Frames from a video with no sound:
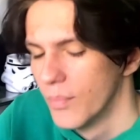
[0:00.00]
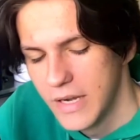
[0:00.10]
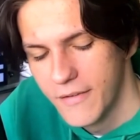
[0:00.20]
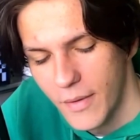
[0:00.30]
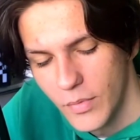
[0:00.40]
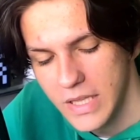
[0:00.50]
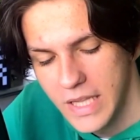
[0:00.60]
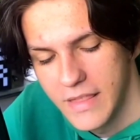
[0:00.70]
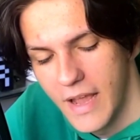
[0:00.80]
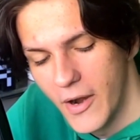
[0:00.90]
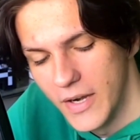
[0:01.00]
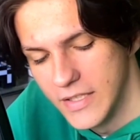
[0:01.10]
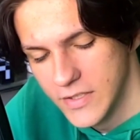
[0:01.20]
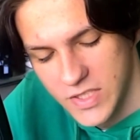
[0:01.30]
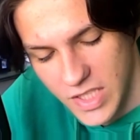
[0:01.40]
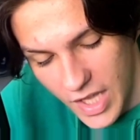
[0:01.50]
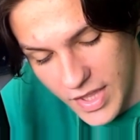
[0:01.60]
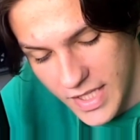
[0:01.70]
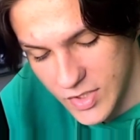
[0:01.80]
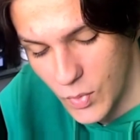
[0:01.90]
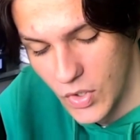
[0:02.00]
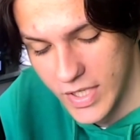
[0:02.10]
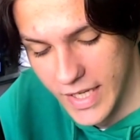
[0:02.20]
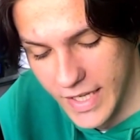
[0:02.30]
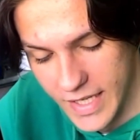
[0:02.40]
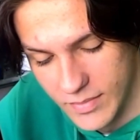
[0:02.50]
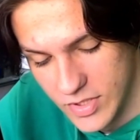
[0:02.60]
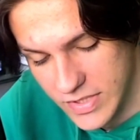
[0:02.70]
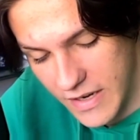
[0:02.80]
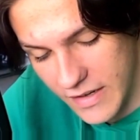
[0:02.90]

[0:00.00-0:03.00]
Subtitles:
But if I'm really there and just nothing's working and I'm just there